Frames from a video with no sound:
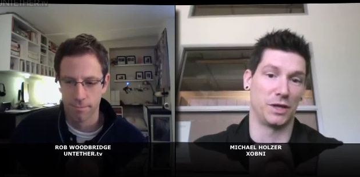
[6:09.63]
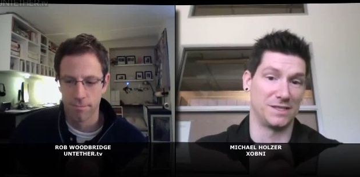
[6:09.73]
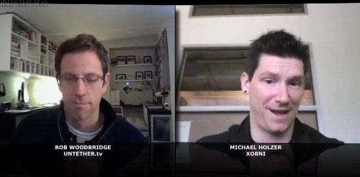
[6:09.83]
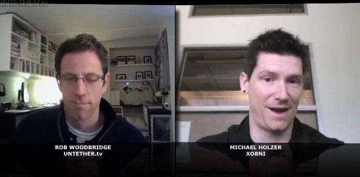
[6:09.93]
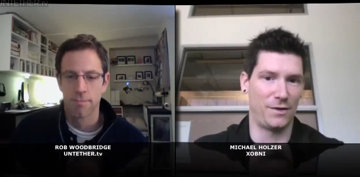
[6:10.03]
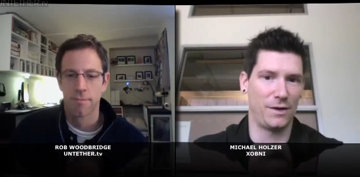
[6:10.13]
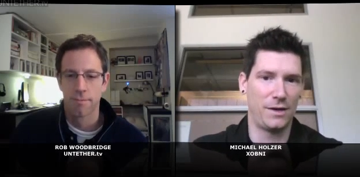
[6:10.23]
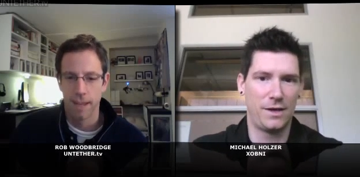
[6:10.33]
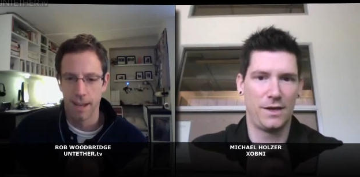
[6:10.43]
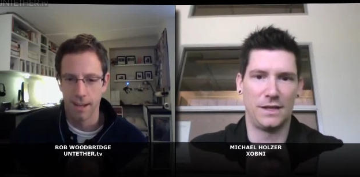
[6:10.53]
Speaker 1: is now.
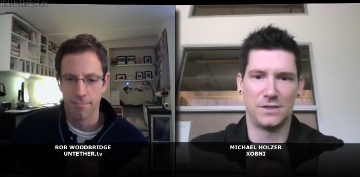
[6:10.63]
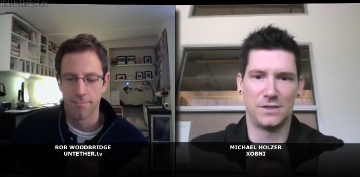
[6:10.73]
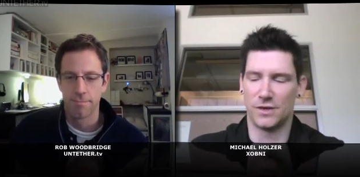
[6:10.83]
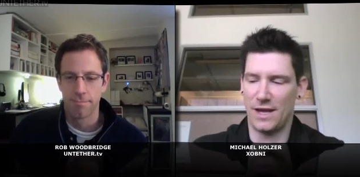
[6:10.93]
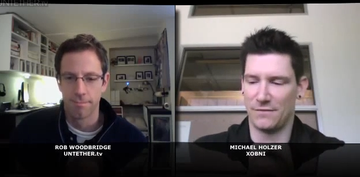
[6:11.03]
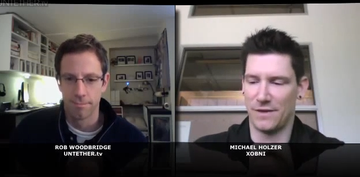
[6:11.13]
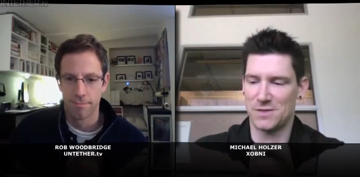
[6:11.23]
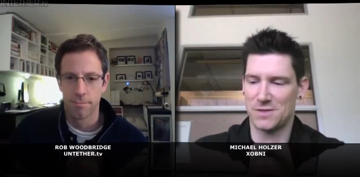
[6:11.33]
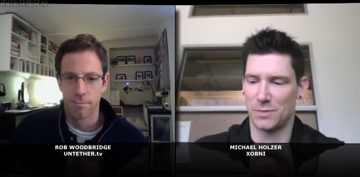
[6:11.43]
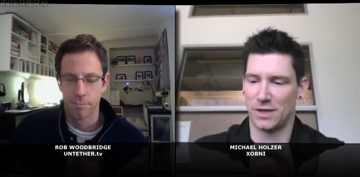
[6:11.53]
Yeah. And so that
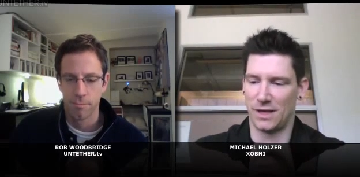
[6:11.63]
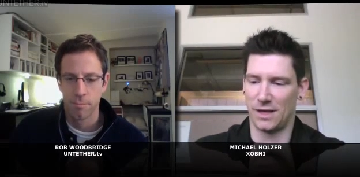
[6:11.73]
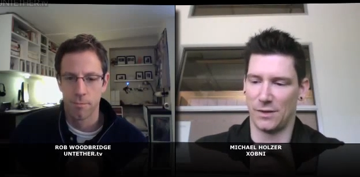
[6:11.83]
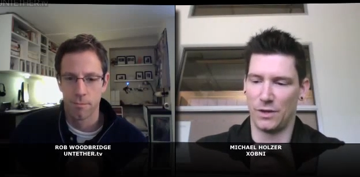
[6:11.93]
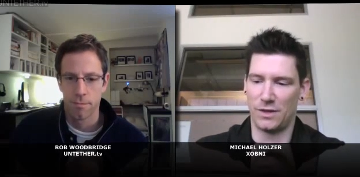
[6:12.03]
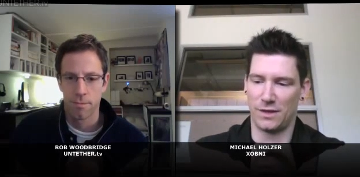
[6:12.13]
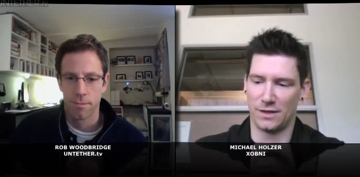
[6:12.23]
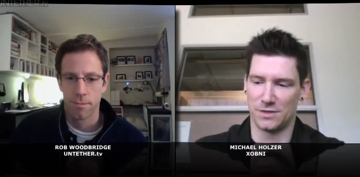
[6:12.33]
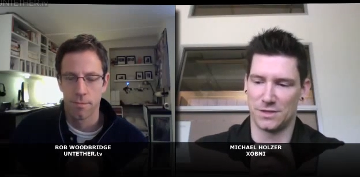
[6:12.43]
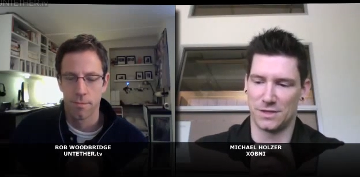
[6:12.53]
investment uh, we
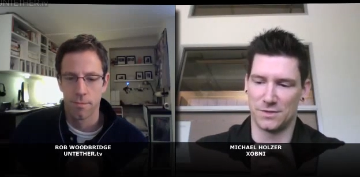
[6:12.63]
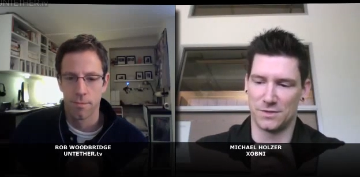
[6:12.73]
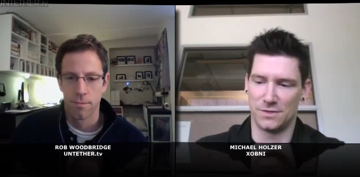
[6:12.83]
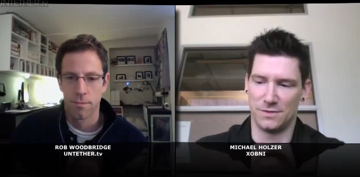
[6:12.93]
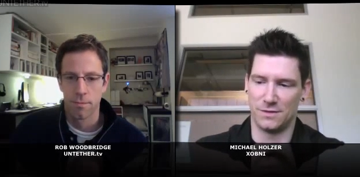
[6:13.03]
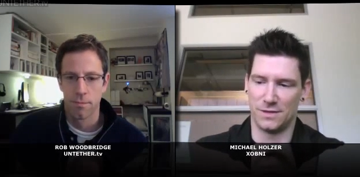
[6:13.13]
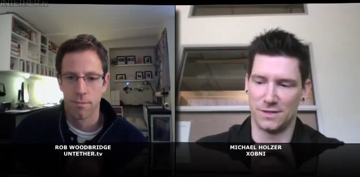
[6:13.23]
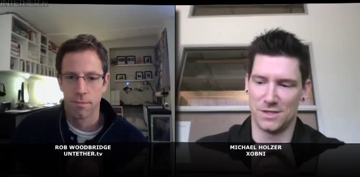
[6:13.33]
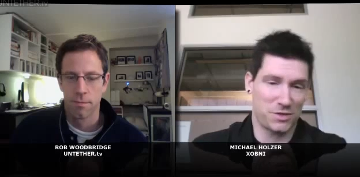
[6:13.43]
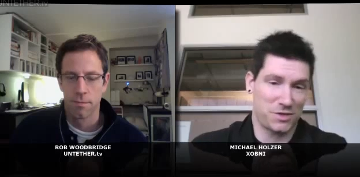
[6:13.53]
think is is
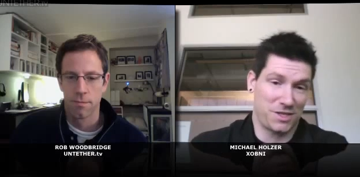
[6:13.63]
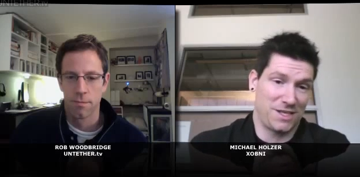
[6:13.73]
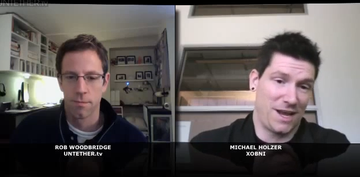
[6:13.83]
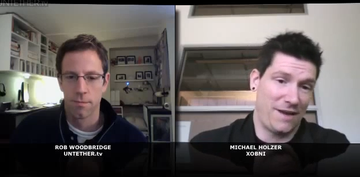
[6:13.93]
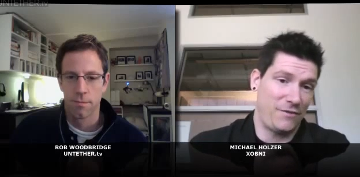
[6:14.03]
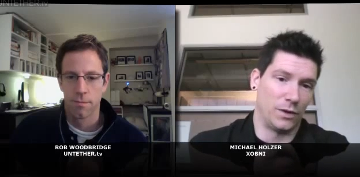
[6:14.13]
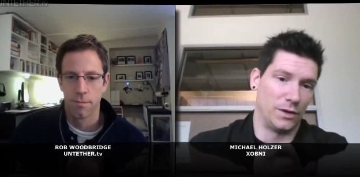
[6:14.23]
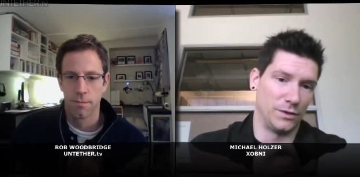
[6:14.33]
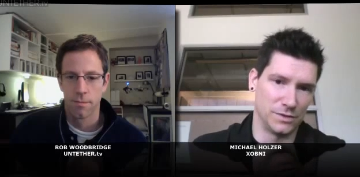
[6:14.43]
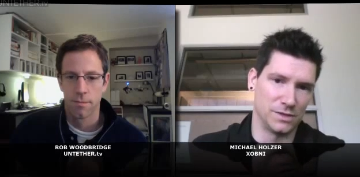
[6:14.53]
is interesting to
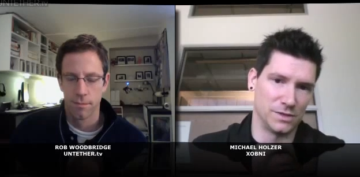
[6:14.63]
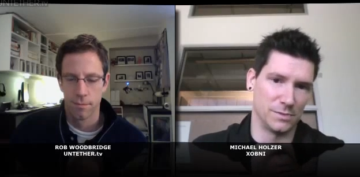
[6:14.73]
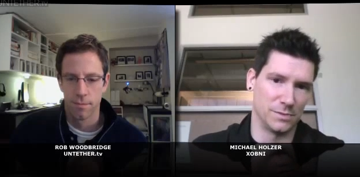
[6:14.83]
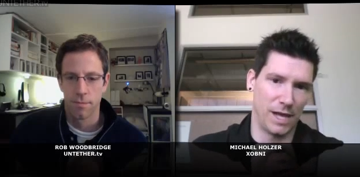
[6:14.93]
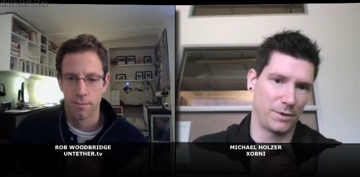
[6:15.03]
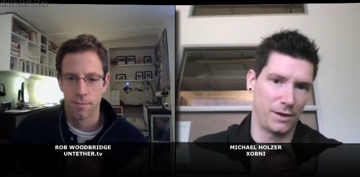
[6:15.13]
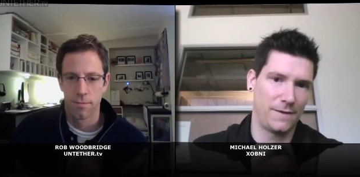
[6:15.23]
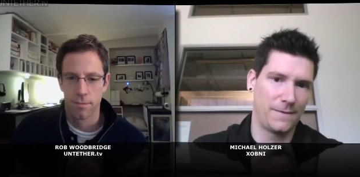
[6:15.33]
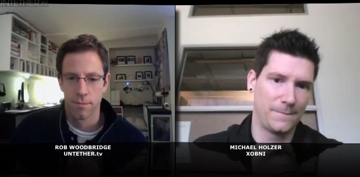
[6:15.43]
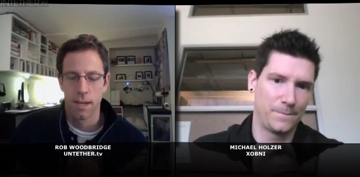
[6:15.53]
everyone who uses a
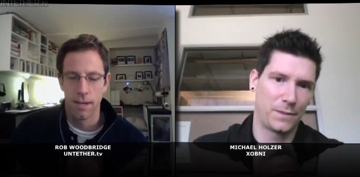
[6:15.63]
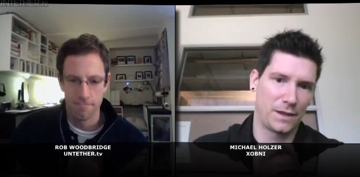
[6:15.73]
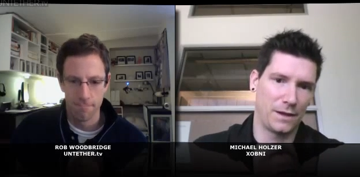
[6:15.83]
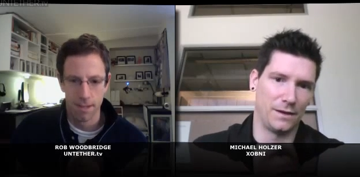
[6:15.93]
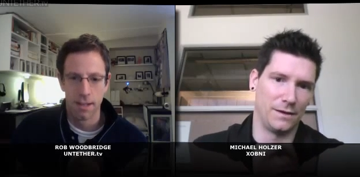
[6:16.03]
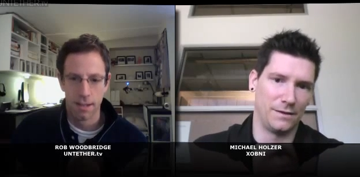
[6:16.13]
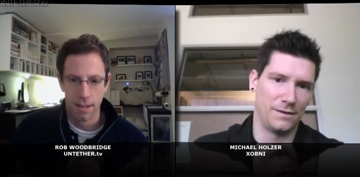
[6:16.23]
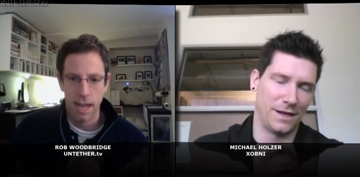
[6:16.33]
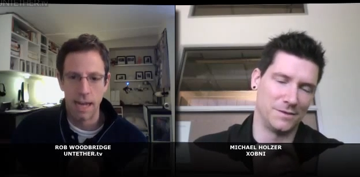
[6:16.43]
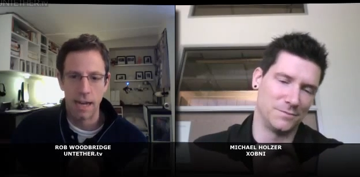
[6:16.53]
BlackBerry.
Speaker 2: Yep.
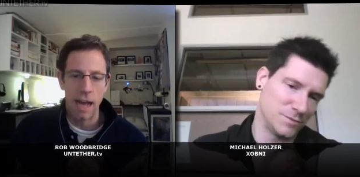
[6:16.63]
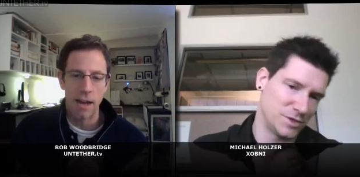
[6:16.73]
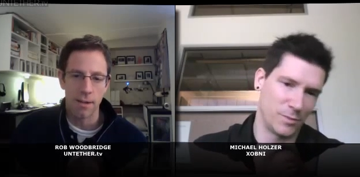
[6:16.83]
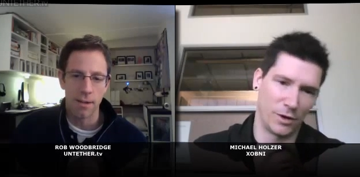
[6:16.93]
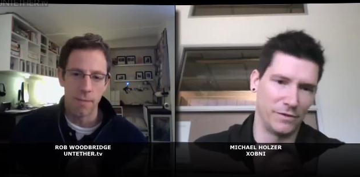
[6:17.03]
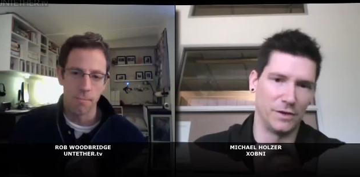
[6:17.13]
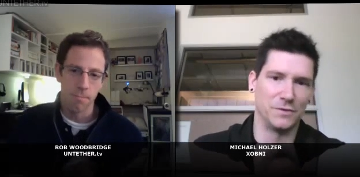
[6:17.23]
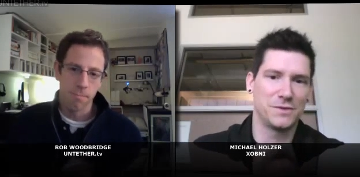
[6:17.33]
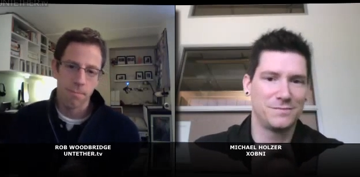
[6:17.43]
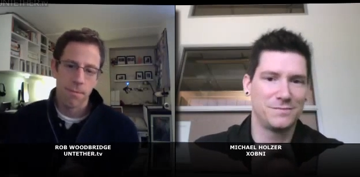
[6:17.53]
And, and, and
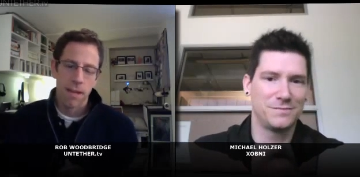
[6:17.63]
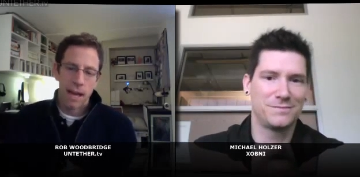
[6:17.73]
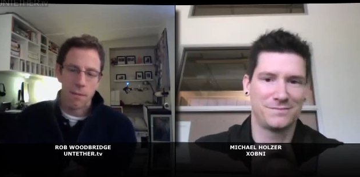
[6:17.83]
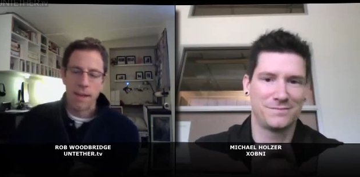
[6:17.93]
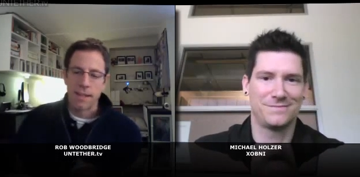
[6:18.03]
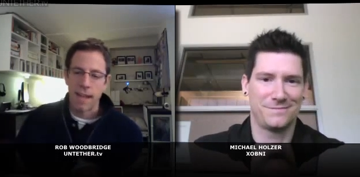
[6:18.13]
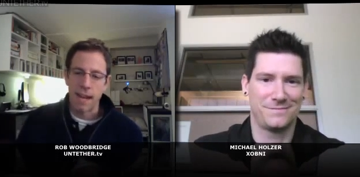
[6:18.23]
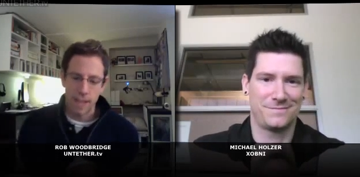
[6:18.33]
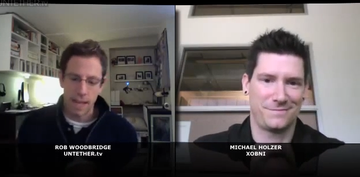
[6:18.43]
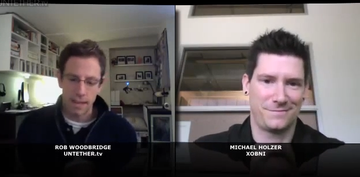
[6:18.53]
it's, and it
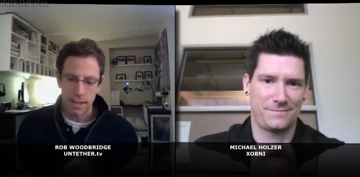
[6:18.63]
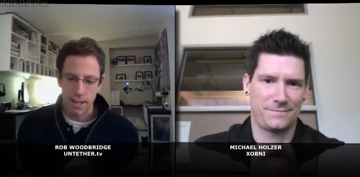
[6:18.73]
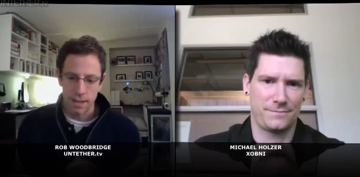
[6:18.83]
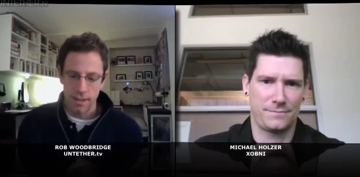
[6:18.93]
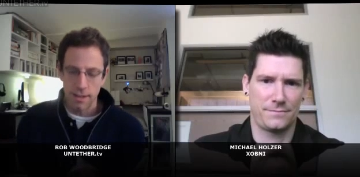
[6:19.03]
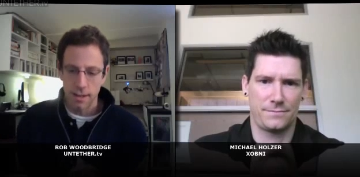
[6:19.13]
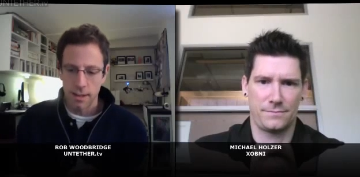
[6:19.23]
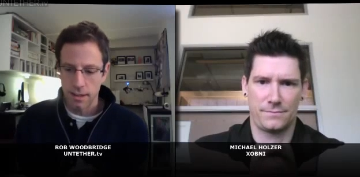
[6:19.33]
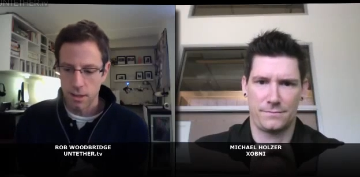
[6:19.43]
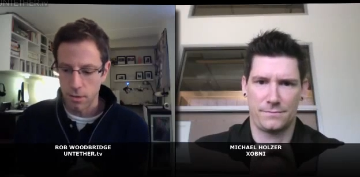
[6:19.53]
maintains that uh, the
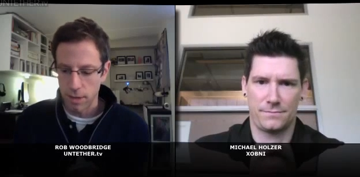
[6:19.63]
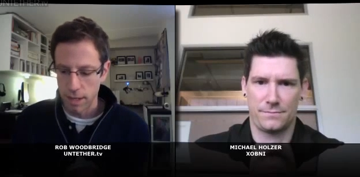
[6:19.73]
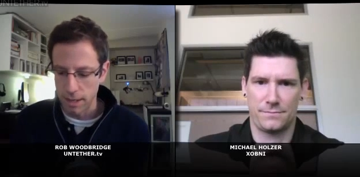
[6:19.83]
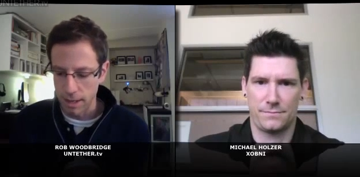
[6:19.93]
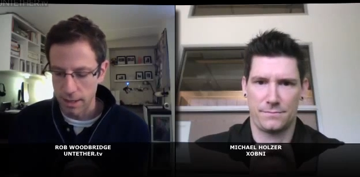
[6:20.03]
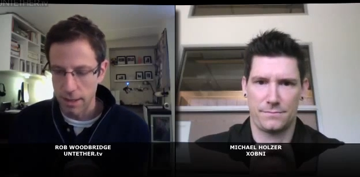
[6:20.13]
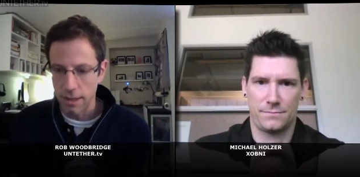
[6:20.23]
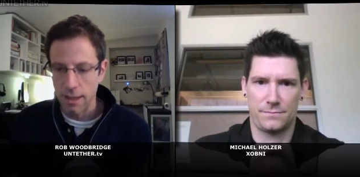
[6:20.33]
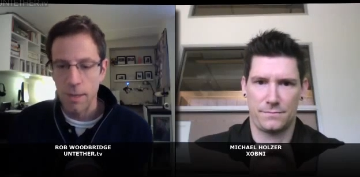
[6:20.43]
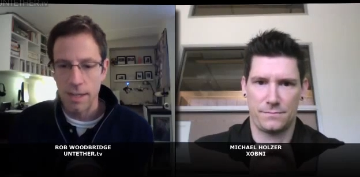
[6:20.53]
you know the uh,
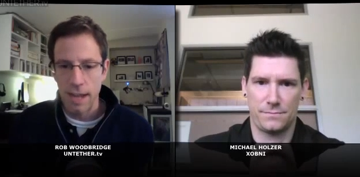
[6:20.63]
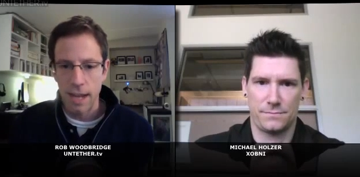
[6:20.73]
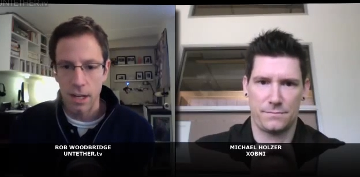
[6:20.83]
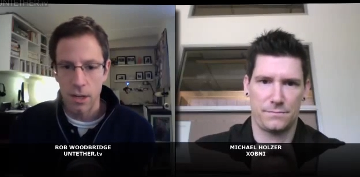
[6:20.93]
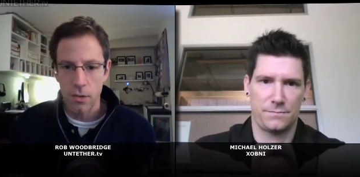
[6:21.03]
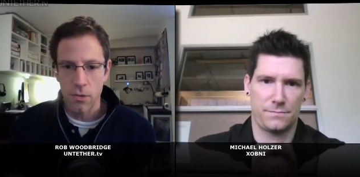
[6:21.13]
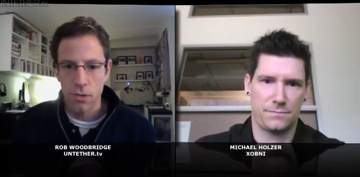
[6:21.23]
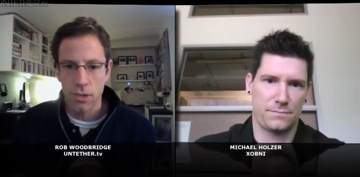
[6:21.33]
limited data use, the